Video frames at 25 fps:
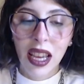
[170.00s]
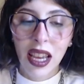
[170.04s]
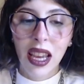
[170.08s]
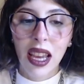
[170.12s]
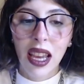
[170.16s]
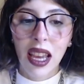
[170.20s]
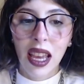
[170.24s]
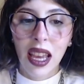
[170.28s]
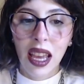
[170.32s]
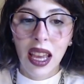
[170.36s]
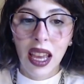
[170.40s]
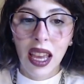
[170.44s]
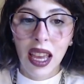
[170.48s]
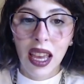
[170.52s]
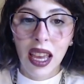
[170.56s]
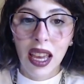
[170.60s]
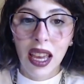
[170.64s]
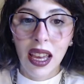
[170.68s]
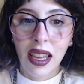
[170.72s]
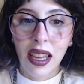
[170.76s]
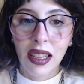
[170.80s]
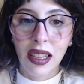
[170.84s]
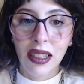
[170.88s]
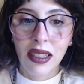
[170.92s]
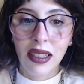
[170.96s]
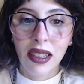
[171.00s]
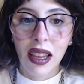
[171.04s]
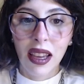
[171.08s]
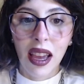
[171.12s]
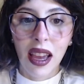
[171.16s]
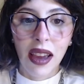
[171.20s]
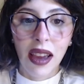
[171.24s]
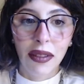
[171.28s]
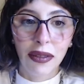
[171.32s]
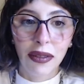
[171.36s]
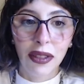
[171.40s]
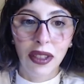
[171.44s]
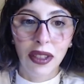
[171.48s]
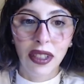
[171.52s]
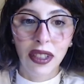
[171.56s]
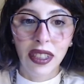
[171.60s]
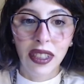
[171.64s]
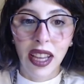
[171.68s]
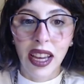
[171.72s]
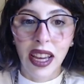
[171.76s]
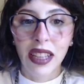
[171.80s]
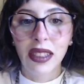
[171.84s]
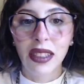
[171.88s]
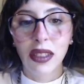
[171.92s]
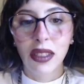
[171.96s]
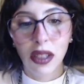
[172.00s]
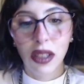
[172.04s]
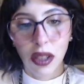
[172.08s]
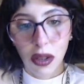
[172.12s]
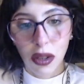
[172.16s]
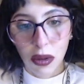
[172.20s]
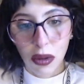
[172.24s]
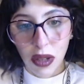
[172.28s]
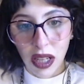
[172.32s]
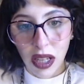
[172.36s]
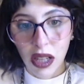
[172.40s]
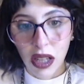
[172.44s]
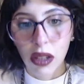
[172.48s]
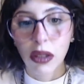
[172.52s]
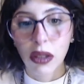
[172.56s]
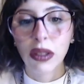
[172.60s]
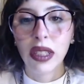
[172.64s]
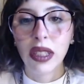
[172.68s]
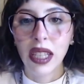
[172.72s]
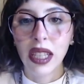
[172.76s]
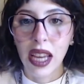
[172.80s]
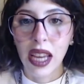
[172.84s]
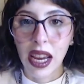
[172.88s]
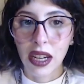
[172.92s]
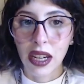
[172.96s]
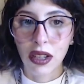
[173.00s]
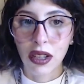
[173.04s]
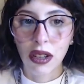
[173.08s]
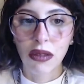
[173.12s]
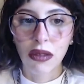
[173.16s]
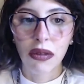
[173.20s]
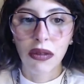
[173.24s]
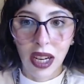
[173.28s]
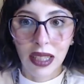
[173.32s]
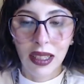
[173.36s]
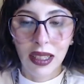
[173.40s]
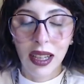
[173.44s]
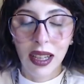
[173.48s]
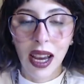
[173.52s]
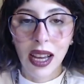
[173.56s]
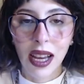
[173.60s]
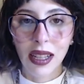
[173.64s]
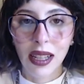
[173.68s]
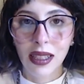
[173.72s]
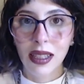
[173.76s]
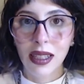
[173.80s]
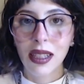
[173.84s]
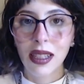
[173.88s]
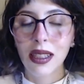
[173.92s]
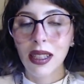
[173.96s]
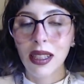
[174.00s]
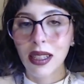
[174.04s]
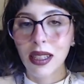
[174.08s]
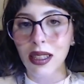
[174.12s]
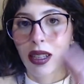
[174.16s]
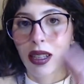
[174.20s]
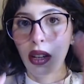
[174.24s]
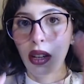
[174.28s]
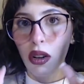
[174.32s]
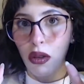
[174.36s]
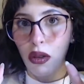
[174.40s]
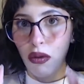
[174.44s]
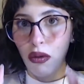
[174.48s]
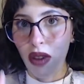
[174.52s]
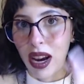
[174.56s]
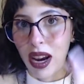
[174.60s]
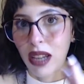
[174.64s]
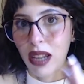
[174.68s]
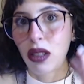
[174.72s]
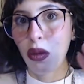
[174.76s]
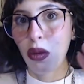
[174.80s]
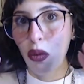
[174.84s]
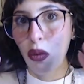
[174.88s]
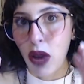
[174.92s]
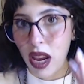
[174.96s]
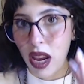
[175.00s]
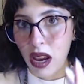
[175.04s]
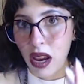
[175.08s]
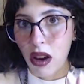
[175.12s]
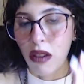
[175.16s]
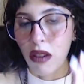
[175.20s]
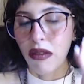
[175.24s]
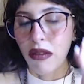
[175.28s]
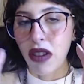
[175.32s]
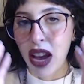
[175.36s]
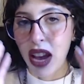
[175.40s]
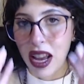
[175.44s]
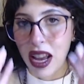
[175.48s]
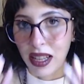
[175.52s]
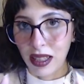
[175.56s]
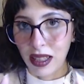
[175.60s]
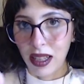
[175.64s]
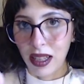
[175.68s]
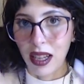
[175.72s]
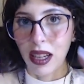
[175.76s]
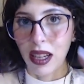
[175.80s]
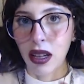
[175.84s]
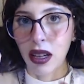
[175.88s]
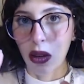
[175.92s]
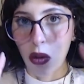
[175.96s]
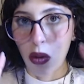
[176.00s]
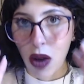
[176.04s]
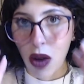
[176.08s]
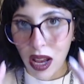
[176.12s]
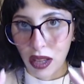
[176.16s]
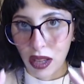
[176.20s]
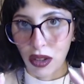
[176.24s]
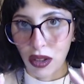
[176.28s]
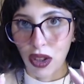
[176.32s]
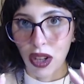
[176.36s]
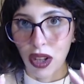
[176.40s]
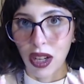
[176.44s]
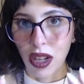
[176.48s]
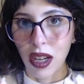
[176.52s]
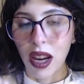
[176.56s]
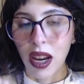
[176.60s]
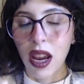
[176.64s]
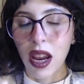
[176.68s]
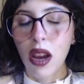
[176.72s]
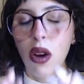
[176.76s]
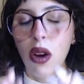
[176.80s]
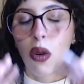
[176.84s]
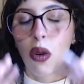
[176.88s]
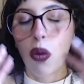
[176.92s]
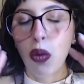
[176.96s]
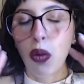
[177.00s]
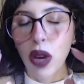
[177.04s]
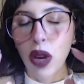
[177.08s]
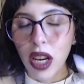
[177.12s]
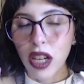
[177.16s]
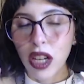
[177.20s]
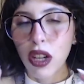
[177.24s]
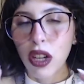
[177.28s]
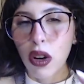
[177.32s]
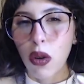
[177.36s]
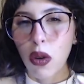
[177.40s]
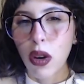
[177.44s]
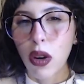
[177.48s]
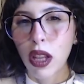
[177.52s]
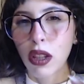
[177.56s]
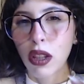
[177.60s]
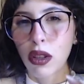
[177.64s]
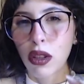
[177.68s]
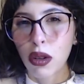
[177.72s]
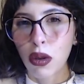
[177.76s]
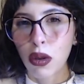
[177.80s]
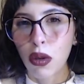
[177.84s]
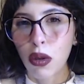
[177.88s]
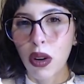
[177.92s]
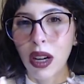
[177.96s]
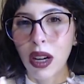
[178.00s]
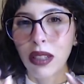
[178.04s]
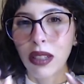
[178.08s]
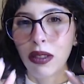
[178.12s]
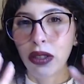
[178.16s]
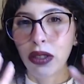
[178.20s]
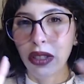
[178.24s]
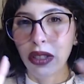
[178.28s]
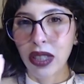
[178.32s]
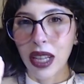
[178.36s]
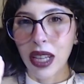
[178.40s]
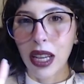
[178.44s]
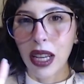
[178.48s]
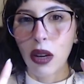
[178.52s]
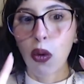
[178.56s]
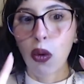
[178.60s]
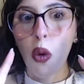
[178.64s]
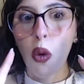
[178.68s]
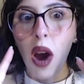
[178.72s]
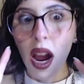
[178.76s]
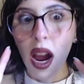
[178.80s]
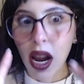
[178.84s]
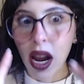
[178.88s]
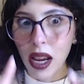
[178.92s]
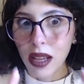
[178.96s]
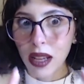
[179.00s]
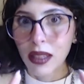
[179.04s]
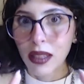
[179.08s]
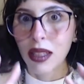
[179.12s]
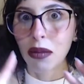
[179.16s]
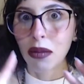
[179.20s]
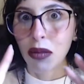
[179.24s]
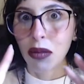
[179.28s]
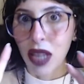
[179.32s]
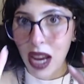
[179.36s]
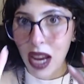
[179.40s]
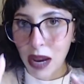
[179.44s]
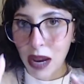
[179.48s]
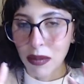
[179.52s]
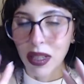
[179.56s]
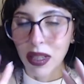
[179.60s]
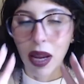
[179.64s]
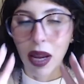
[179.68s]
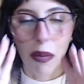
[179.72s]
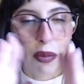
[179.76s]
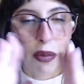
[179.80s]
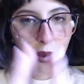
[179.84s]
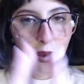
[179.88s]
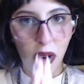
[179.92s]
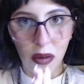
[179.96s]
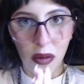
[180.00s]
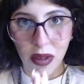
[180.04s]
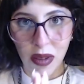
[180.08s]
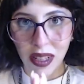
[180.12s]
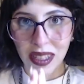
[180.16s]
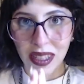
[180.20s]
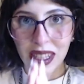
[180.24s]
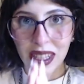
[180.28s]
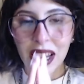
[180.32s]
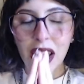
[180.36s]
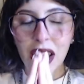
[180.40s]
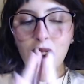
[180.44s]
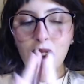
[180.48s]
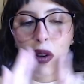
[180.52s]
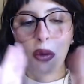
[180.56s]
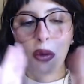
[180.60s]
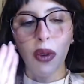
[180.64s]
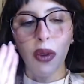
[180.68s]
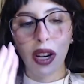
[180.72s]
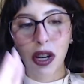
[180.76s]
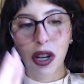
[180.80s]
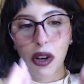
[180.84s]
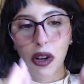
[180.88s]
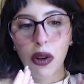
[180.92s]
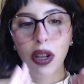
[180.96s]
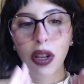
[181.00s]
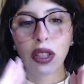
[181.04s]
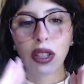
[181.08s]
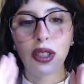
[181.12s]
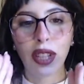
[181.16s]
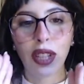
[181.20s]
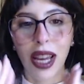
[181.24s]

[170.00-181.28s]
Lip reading: and after that you include the action verb. Guys, this is the correct way of asking a question. We are going to understand why sometimes, I promise, we are going to get